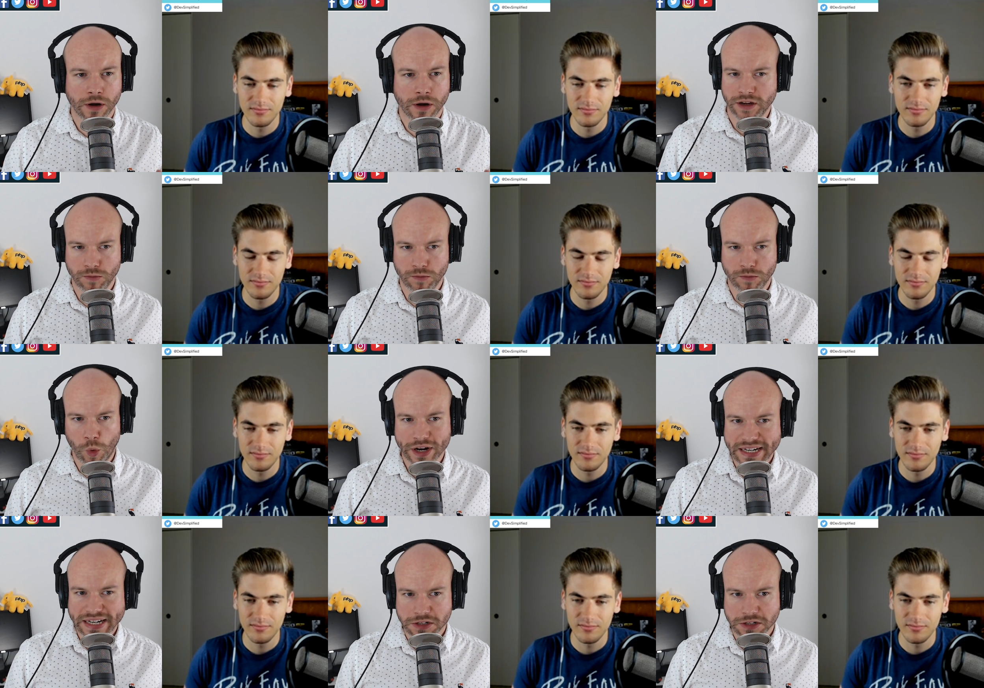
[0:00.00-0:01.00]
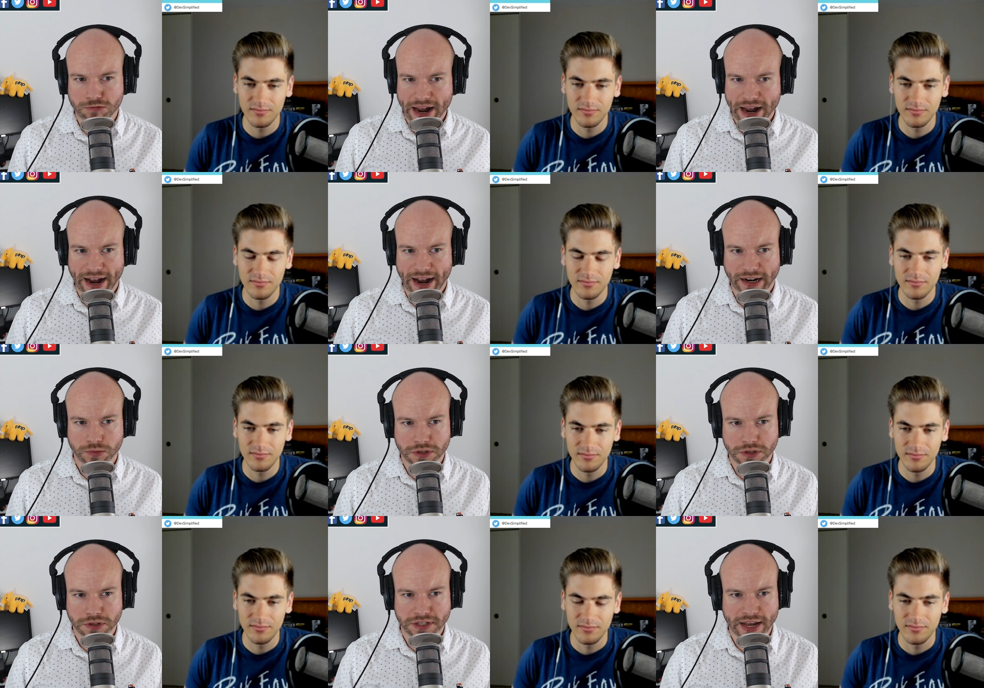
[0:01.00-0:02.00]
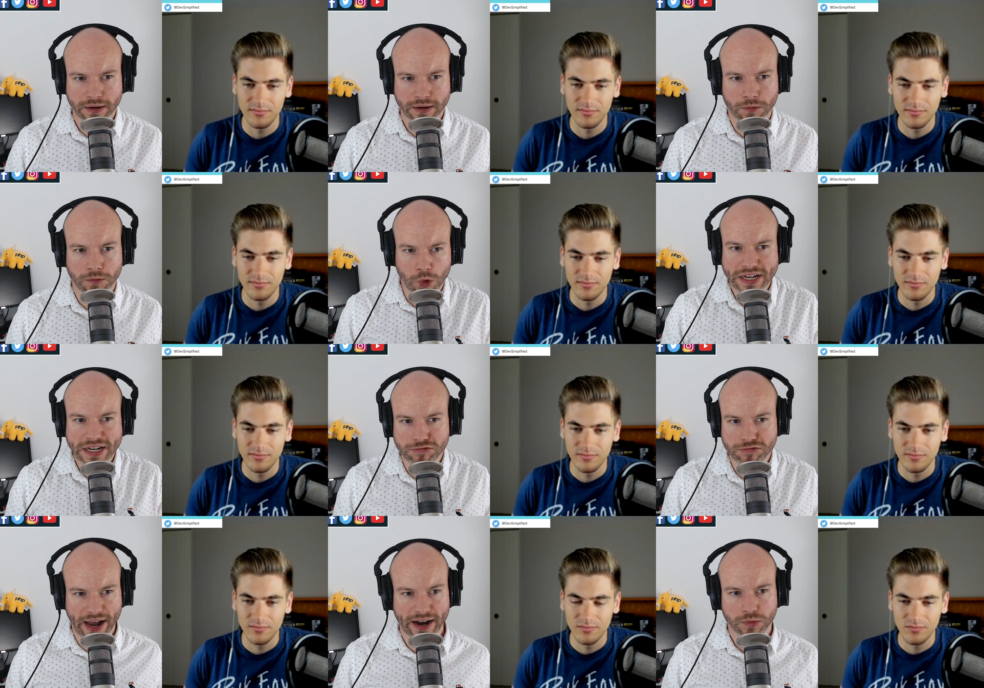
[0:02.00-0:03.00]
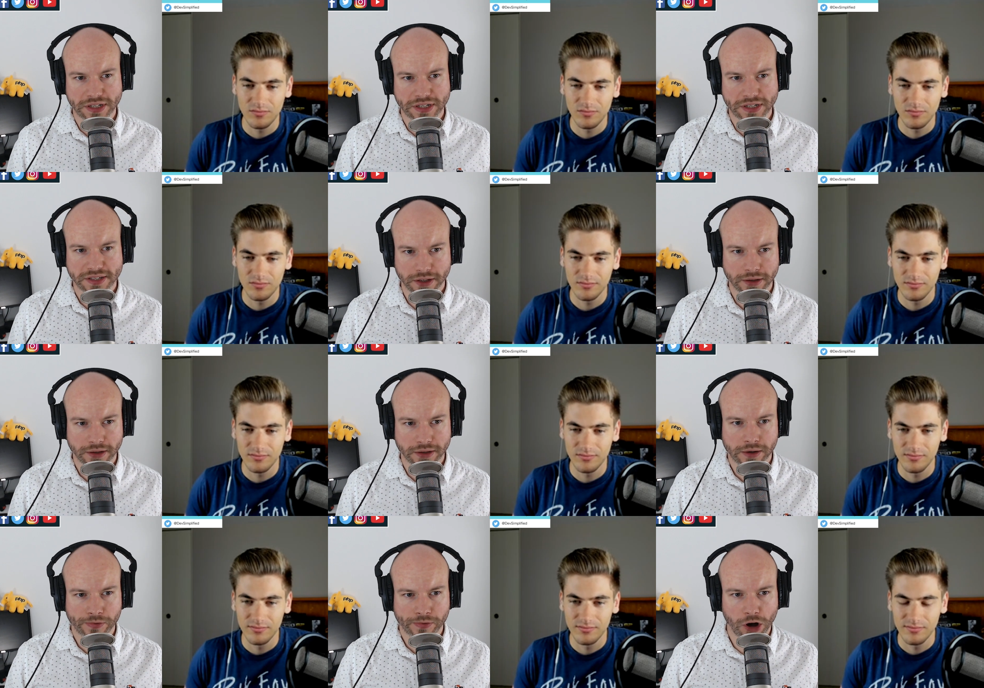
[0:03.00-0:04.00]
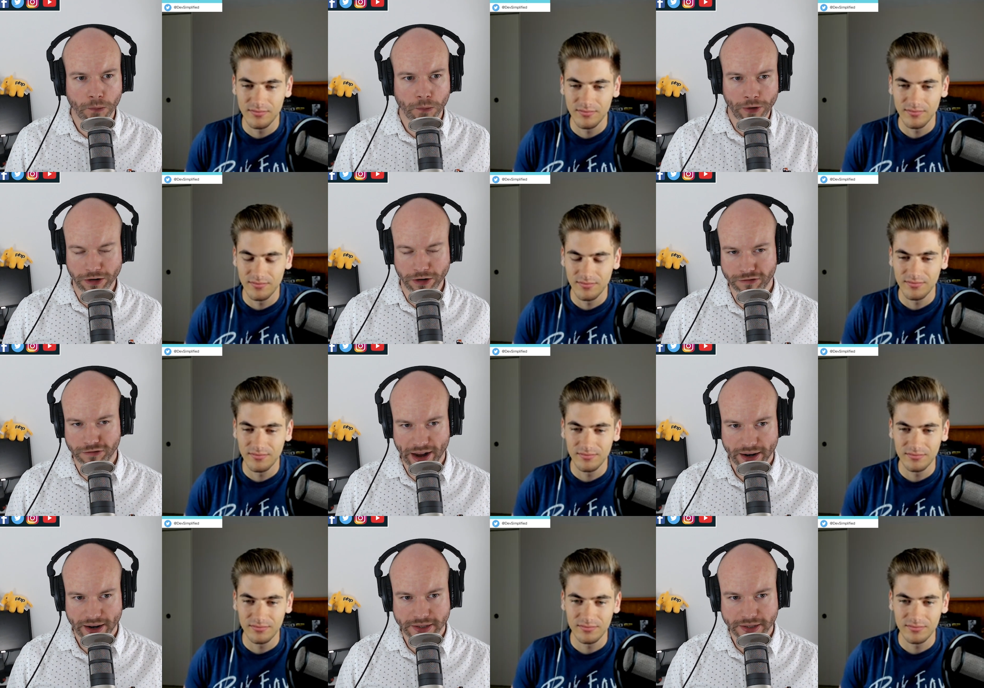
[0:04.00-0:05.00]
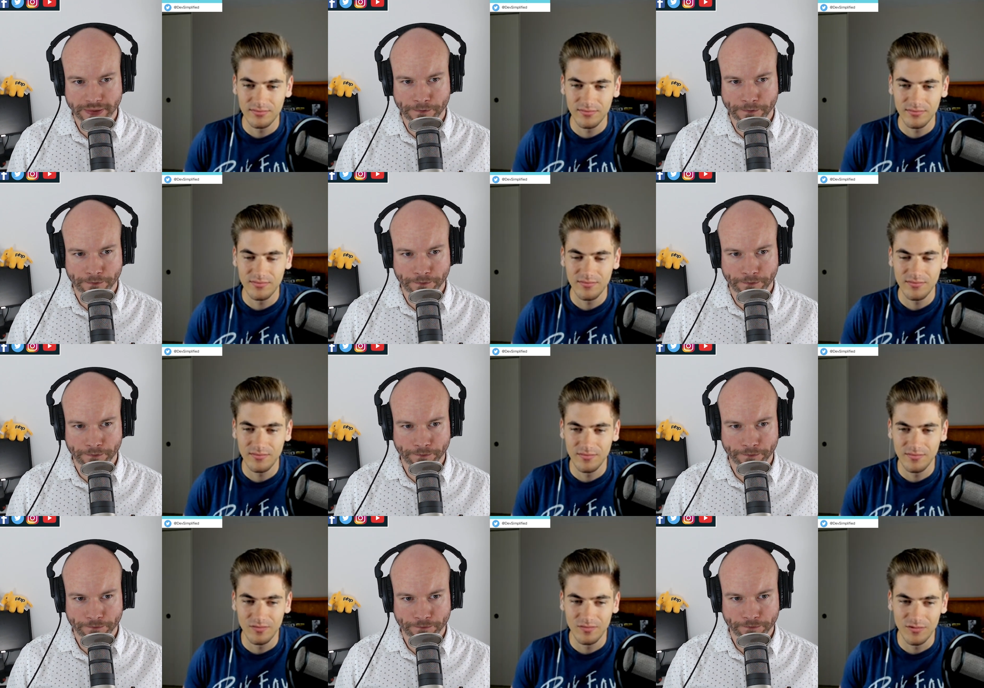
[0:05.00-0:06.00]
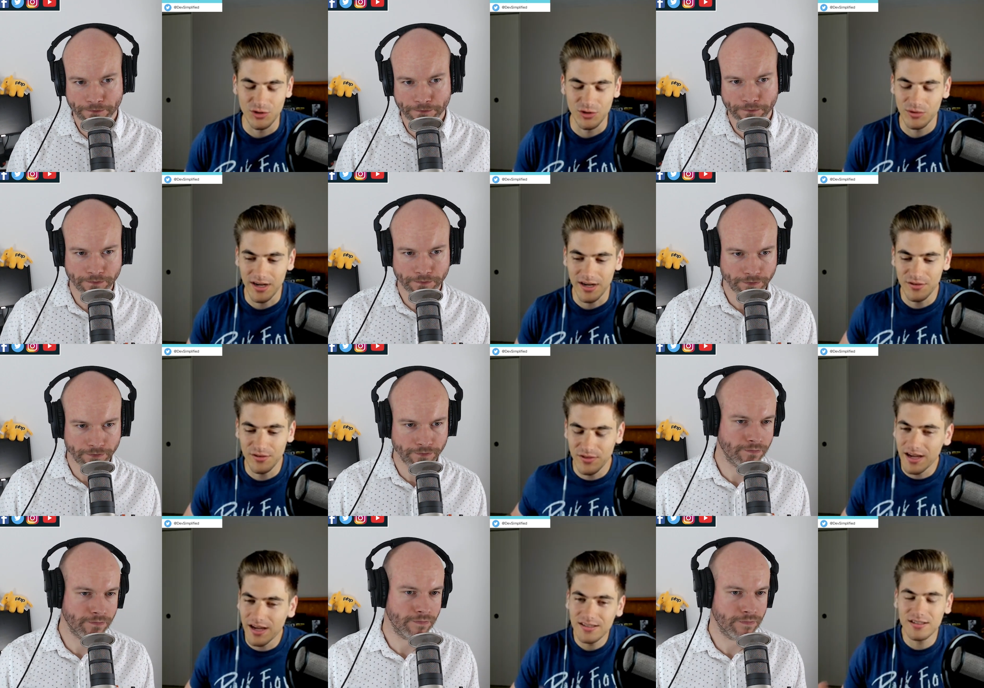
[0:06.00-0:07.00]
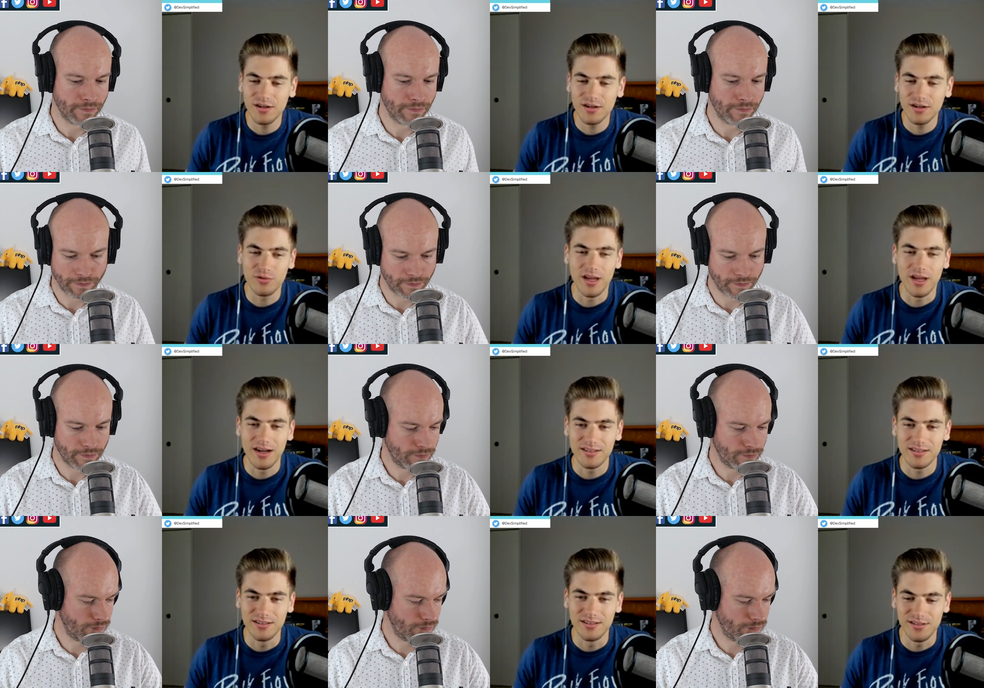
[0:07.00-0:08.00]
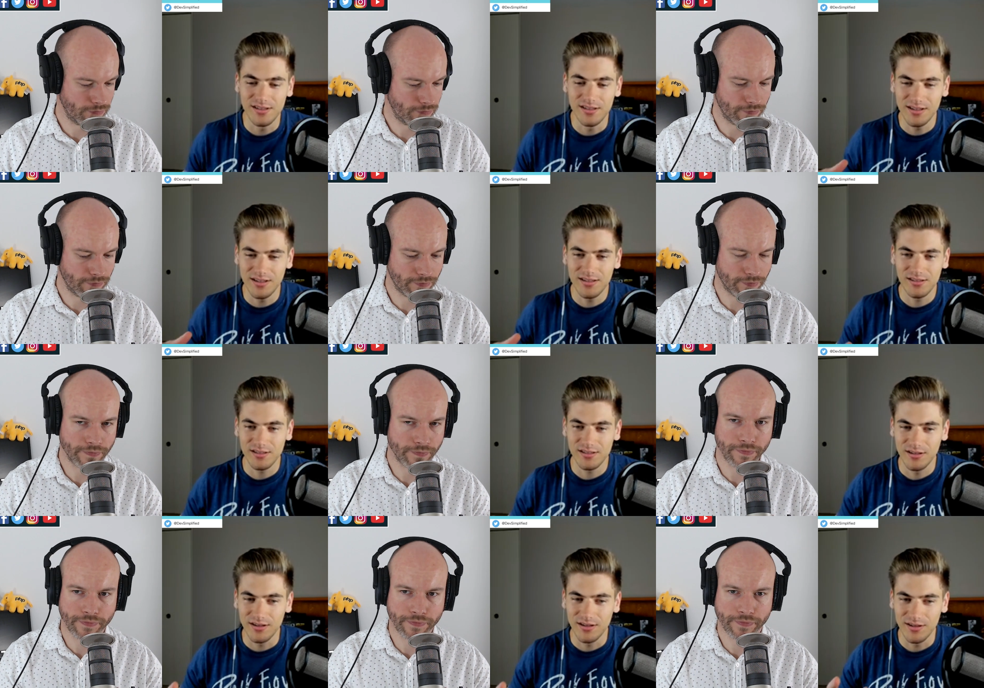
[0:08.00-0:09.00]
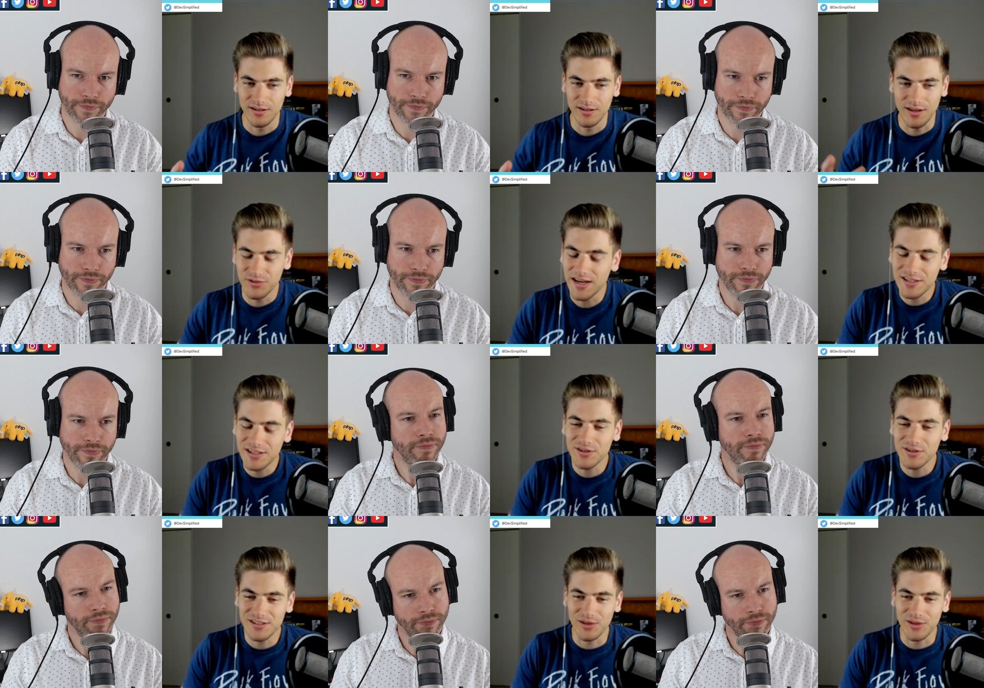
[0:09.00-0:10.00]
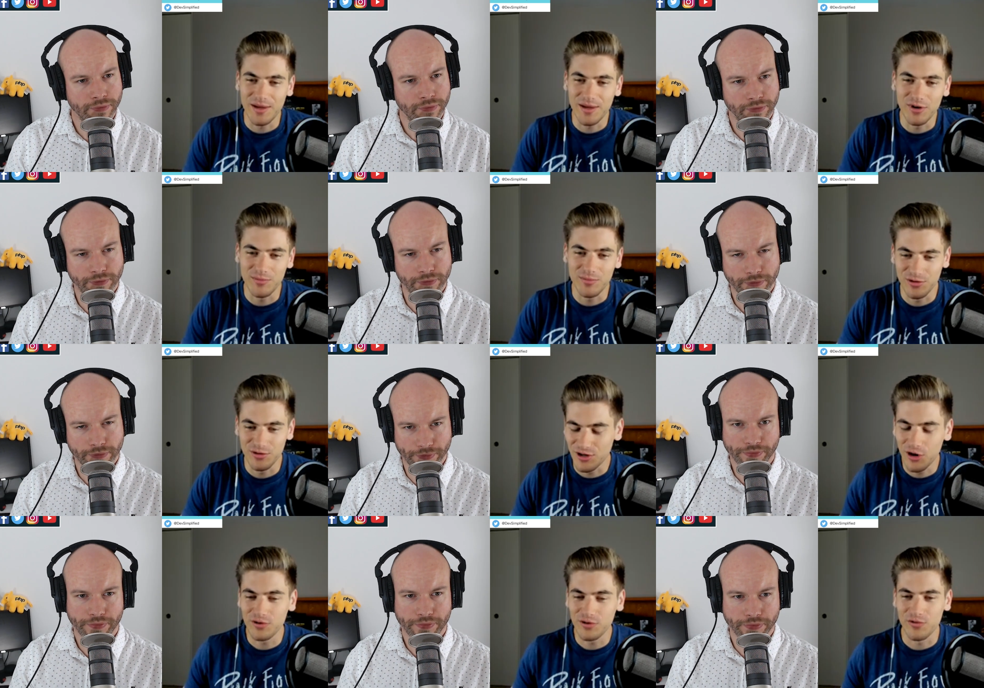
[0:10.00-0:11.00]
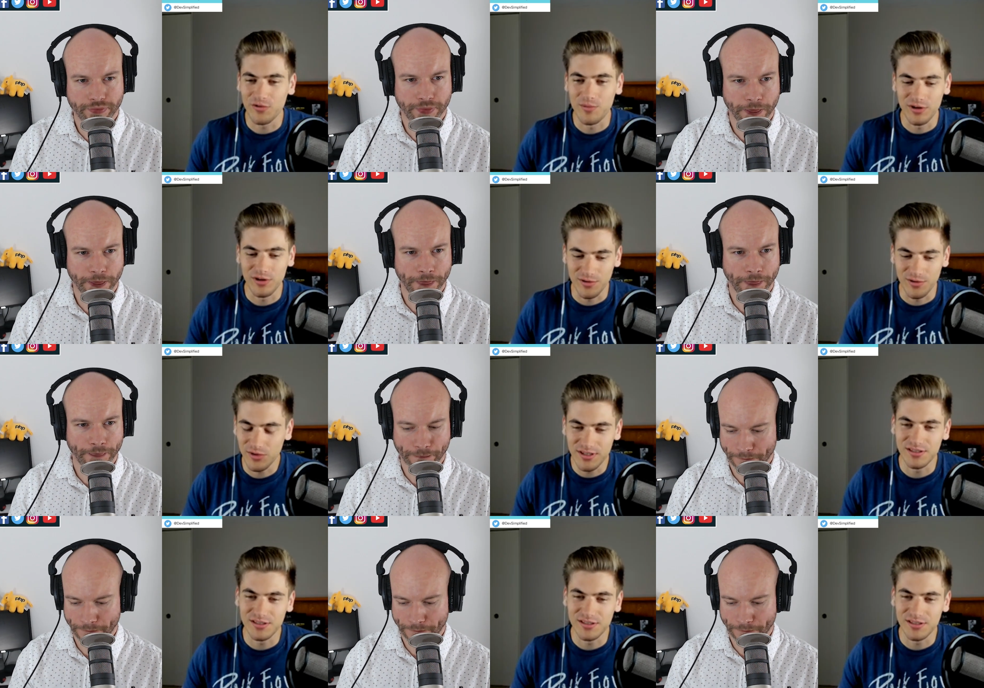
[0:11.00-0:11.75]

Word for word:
Speaker 1: opinion, what is React? What does that, what is React? What is the, the whole point of React?
Speaker 2: So kind of the idea of React is it is technically, it's a library, but you can call it a framework. It really